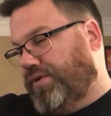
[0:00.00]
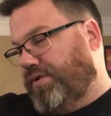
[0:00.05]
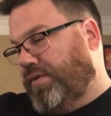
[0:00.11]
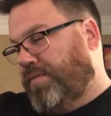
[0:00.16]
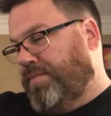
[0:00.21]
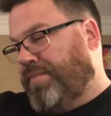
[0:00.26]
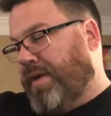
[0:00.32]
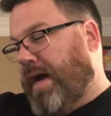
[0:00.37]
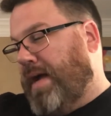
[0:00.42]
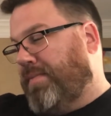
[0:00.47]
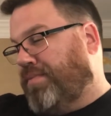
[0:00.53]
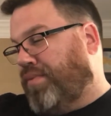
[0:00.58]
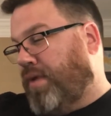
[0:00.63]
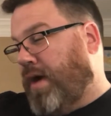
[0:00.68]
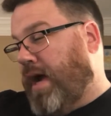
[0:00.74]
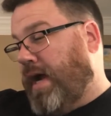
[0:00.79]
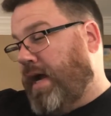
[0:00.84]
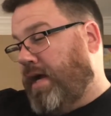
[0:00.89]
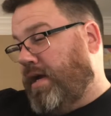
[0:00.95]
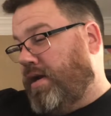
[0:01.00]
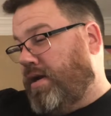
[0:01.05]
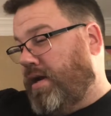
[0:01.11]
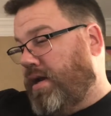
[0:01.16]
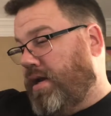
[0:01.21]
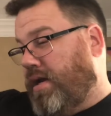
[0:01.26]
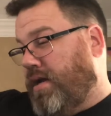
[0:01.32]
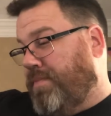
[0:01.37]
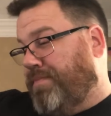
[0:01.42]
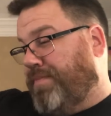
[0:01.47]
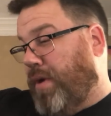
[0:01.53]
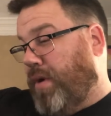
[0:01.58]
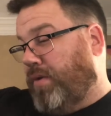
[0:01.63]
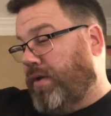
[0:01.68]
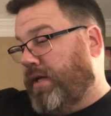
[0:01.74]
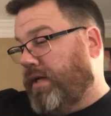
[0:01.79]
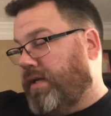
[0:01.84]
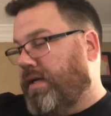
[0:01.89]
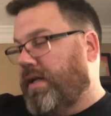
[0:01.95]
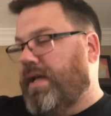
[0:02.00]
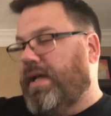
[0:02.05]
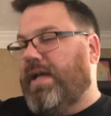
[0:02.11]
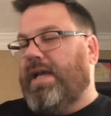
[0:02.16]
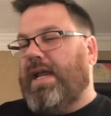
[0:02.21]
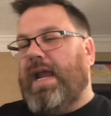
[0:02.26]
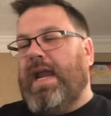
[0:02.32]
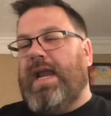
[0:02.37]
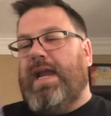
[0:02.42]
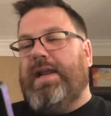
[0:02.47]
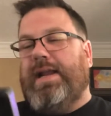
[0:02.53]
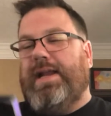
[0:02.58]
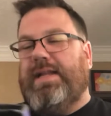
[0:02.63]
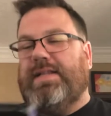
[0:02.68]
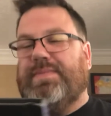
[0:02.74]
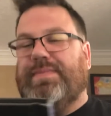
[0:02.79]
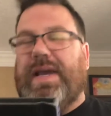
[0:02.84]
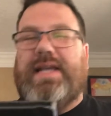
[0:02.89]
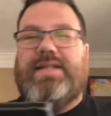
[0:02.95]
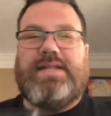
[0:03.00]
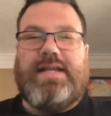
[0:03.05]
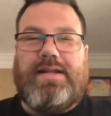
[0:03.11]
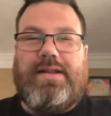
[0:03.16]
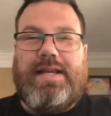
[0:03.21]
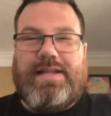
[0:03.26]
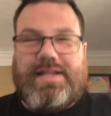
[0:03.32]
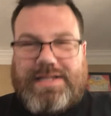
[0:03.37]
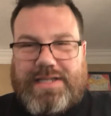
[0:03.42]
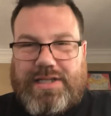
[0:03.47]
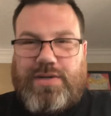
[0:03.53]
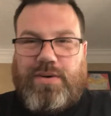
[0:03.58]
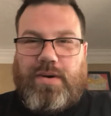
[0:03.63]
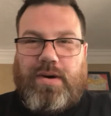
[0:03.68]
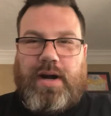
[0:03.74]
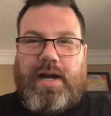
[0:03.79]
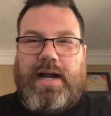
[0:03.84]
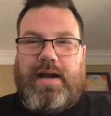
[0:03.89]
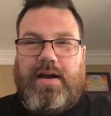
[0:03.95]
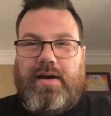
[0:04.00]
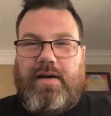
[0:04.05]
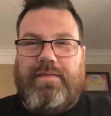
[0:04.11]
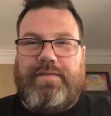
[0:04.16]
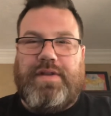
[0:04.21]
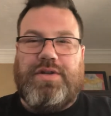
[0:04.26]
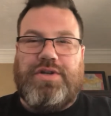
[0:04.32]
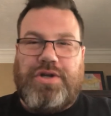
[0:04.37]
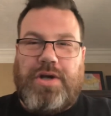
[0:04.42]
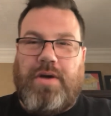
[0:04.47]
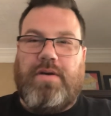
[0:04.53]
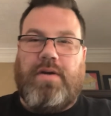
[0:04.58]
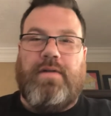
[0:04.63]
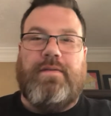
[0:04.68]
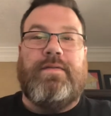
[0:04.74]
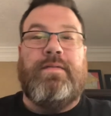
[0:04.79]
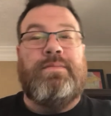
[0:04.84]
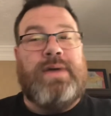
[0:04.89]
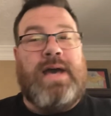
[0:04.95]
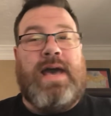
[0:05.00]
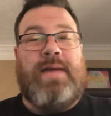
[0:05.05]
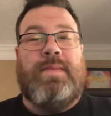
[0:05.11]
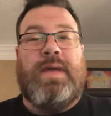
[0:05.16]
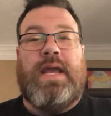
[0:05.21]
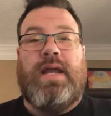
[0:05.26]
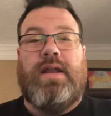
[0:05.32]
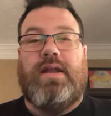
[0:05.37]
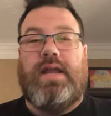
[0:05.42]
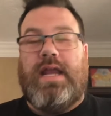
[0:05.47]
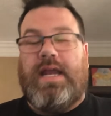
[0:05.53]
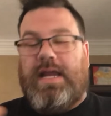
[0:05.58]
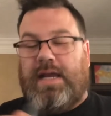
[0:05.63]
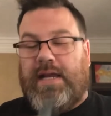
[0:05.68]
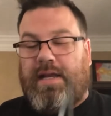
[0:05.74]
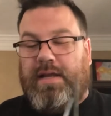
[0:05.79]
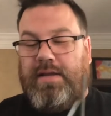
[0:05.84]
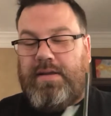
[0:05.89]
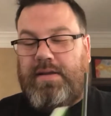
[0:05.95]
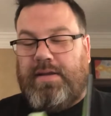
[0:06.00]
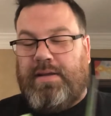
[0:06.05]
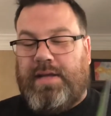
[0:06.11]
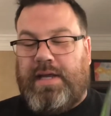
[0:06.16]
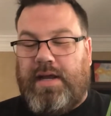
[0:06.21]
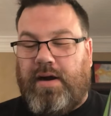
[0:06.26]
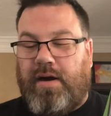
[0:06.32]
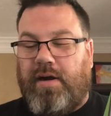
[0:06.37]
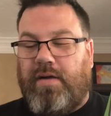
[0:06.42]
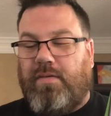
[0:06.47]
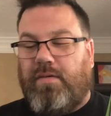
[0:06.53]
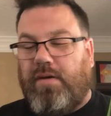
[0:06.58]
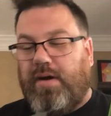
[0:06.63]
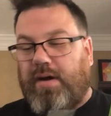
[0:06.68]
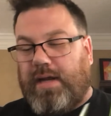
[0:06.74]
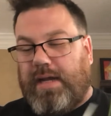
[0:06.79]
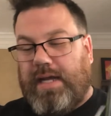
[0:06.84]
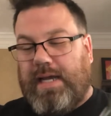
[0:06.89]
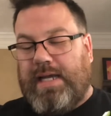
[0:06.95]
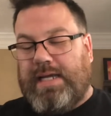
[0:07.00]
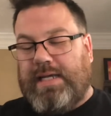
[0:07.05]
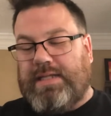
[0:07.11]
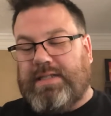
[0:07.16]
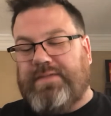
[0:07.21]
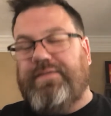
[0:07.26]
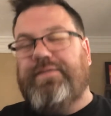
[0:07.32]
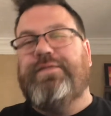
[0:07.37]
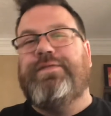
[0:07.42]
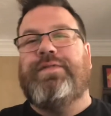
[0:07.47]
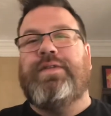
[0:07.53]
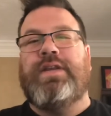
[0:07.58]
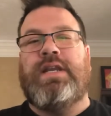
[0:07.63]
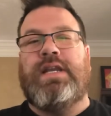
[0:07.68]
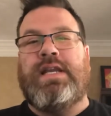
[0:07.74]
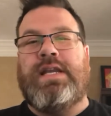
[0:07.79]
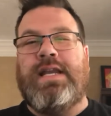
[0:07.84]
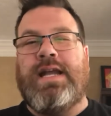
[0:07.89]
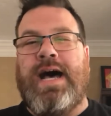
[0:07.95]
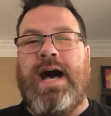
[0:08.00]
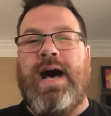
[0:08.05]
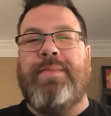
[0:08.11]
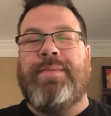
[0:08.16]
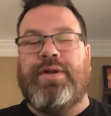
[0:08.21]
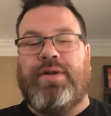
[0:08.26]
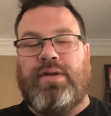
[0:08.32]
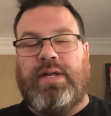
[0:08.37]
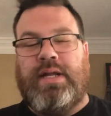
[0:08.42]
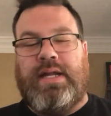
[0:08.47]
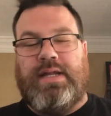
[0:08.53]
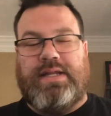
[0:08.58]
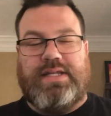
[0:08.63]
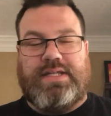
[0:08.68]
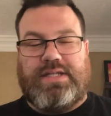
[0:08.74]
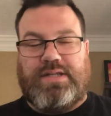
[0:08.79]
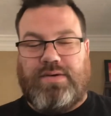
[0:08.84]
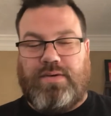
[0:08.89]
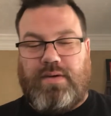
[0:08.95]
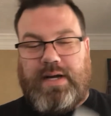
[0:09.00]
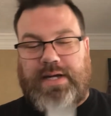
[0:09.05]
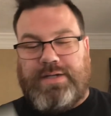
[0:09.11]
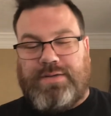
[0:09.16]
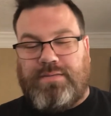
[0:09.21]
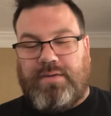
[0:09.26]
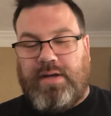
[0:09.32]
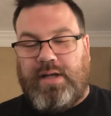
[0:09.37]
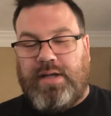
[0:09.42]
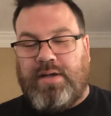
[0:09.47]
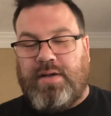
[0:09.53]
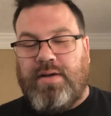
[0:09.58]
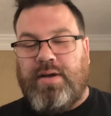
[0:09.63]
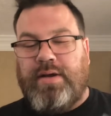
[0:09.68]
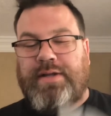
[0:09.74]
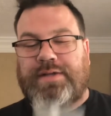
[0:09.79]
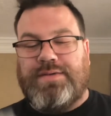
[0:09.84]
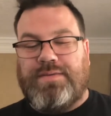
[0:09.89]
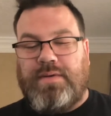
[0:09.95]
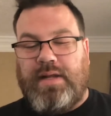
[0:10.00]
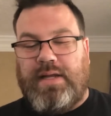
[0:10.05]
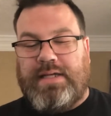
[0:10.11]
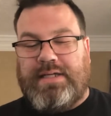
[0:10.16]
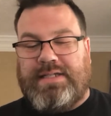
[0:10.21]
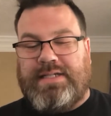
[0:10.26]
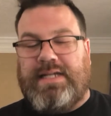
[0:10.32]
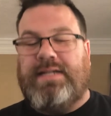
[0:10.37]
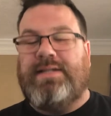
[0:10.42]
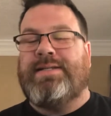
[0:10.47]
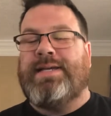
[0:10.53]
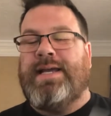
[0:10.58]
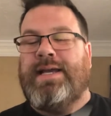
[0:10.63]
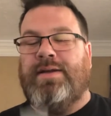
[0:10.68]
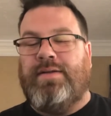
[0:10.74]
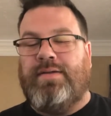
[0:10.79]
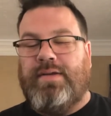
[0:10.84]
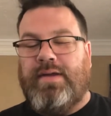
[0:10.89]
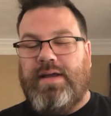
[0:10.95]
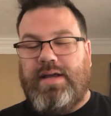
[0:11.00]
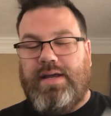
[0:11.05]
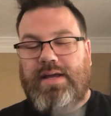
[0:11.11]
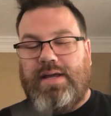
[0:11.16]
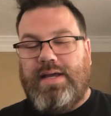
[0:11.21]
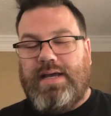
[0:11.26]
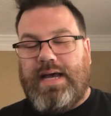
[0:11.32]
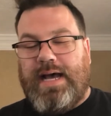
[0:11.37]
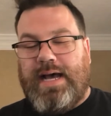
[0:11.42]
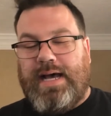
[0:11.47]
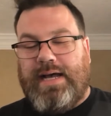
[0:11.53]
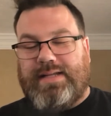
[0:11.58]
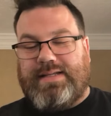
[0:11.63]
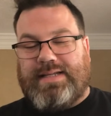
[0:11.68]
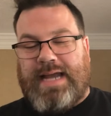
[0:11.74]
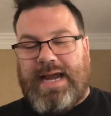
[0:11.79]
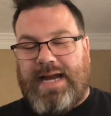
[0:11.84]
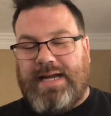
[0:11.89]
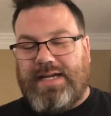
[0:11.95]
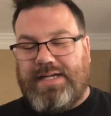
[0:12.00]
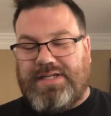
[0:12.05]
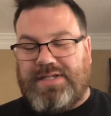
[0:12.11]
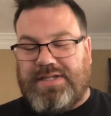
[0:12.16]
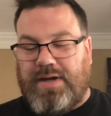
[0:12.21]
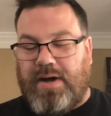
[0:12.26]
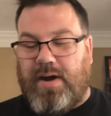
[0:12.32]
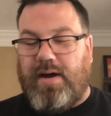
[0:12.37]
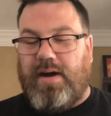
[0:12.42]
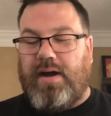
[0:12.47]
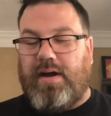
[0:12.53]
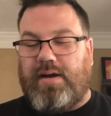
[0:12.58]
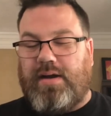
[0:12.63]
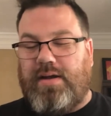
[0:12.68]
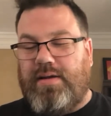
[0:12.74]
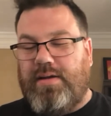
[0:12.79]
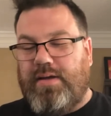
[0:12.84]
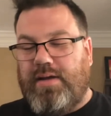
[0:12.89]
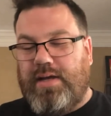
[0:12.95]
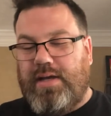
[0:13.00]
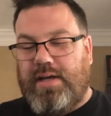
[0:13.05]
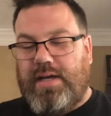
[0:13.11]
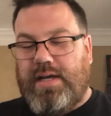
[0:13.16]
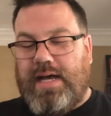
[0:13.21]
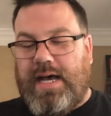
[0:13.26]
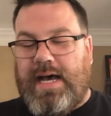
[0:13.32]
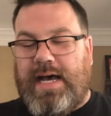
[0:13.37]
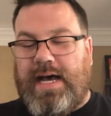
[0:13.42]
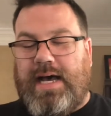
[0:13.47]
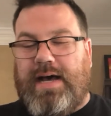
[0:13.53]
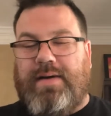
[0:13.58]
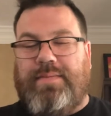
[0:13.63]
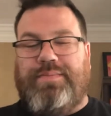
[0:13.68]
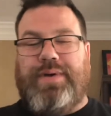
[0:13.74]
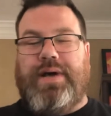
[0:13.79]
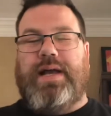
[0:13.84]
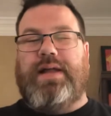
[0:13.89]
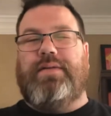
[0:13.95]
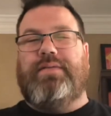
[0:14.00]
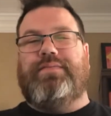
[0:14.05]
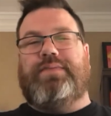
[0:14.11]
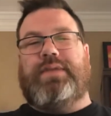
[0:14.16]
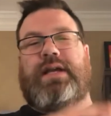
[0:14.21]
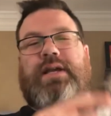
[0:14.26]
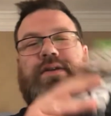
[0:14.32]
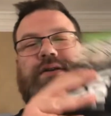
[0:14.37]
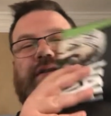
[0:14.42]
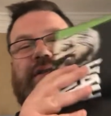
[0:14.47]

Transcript: by Brian Boland. And it is basically the story of the Joker from Batman, and the artwork is phenomenal in it. The story is really good. It's really detailed. It's kind of dark, but here's